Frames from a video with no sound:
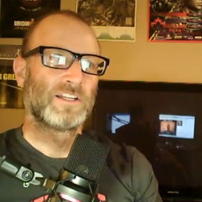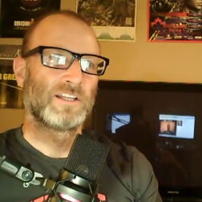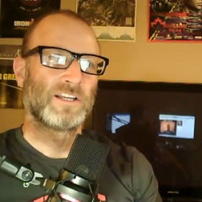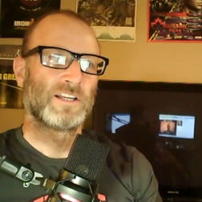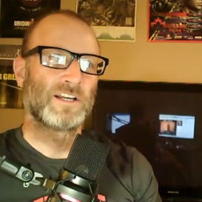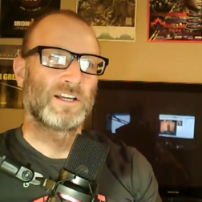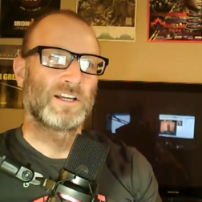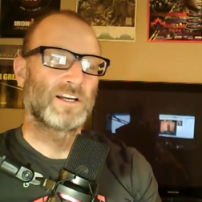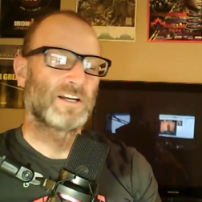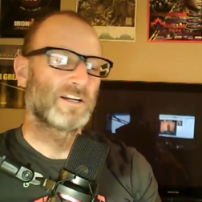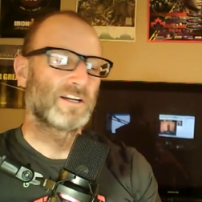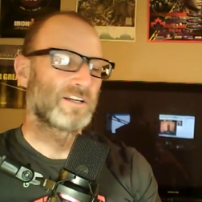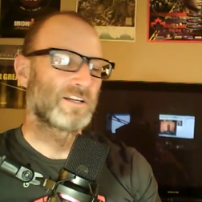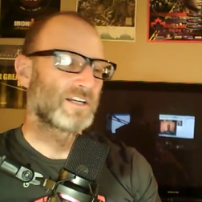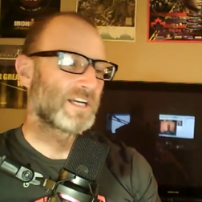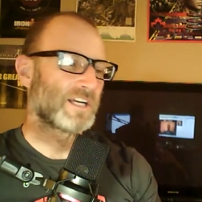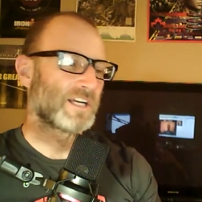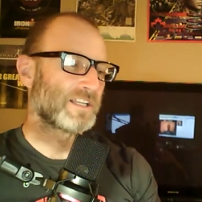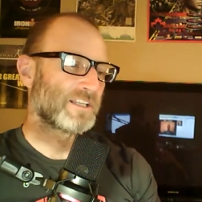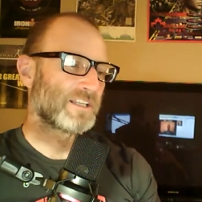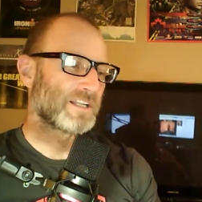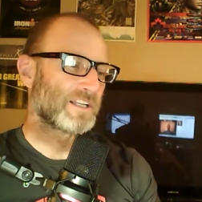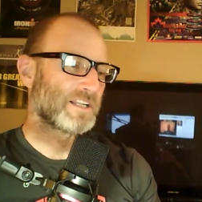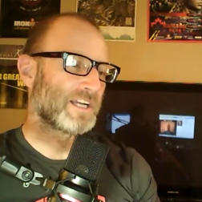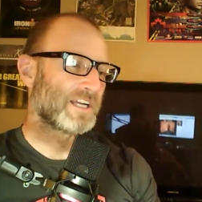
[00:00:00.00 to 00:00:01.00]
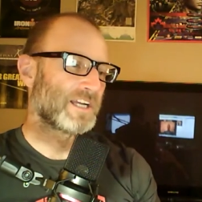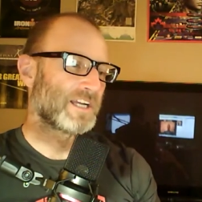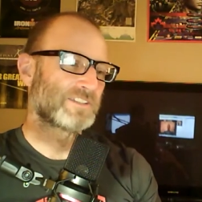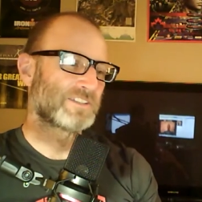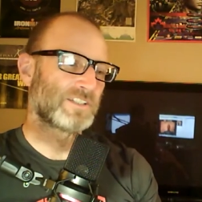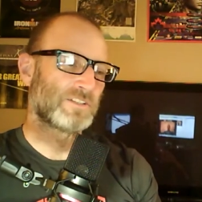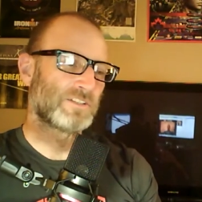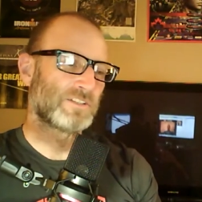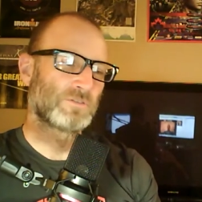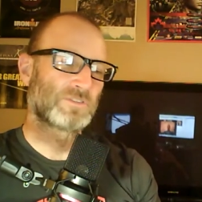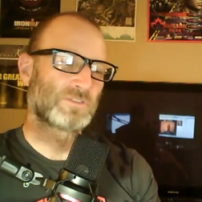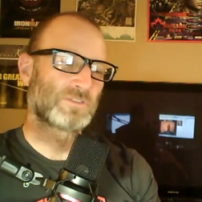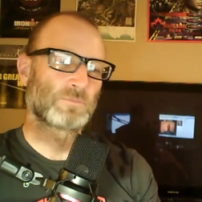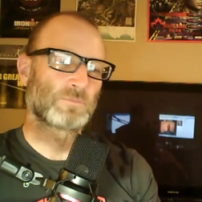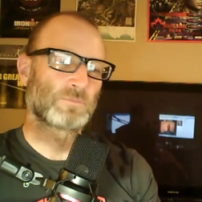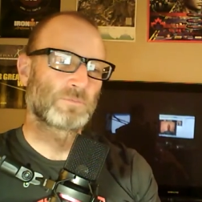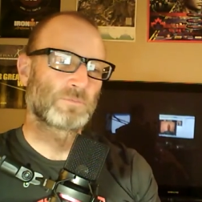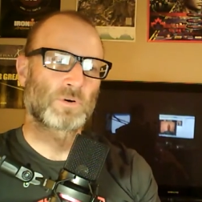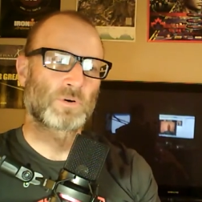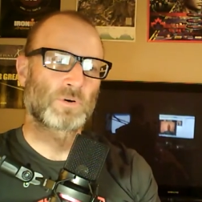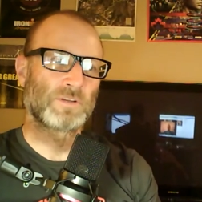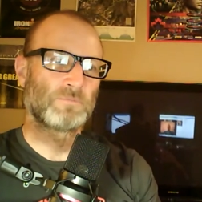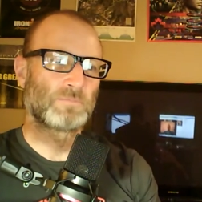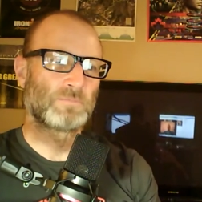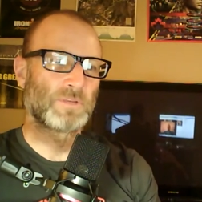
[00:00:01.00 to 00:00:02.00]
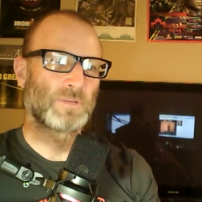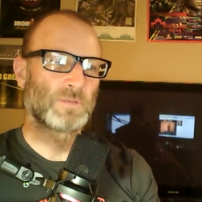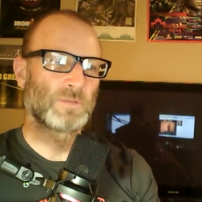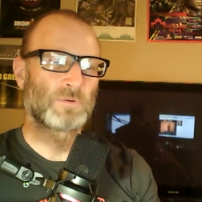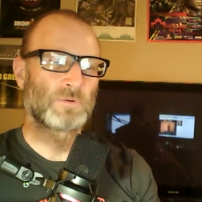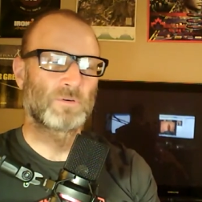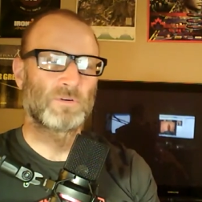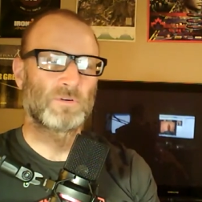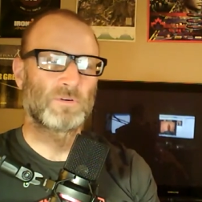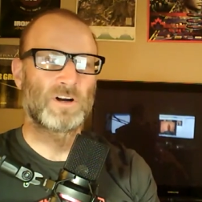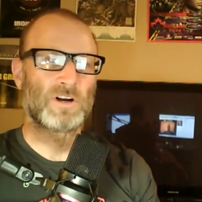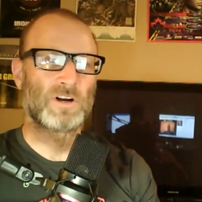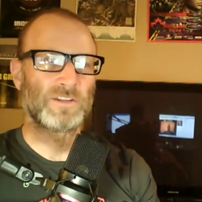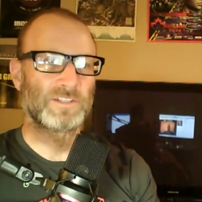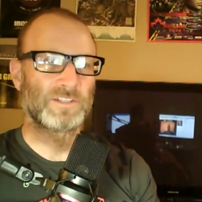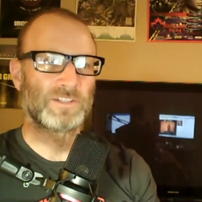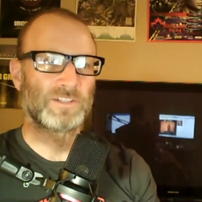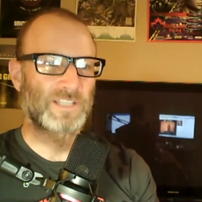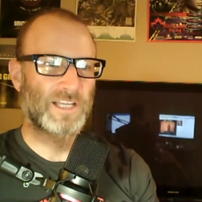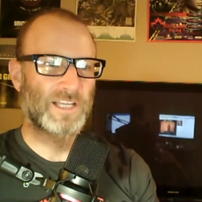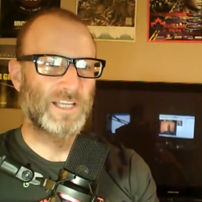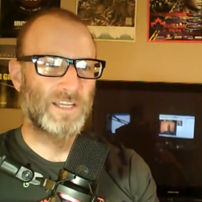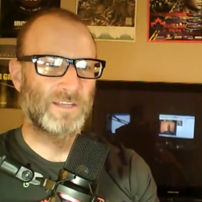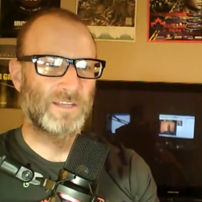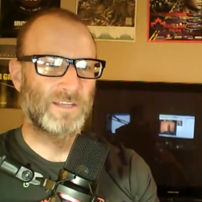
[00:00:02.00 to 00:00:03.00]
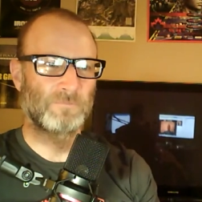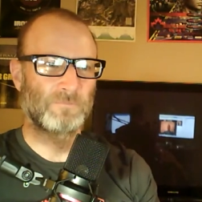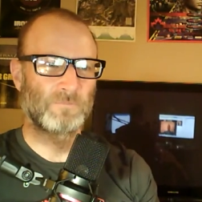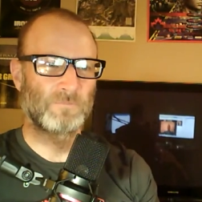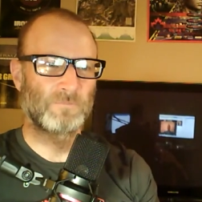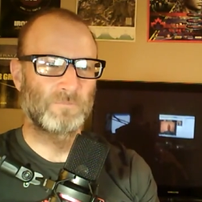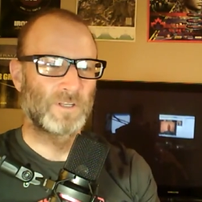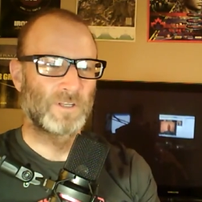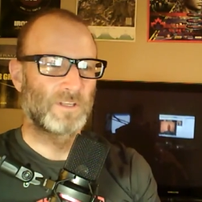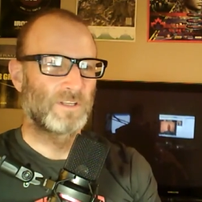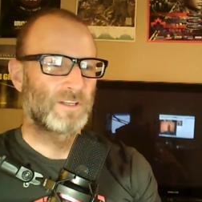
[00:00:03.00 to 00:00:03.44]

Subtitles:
I see you supporting people all the time.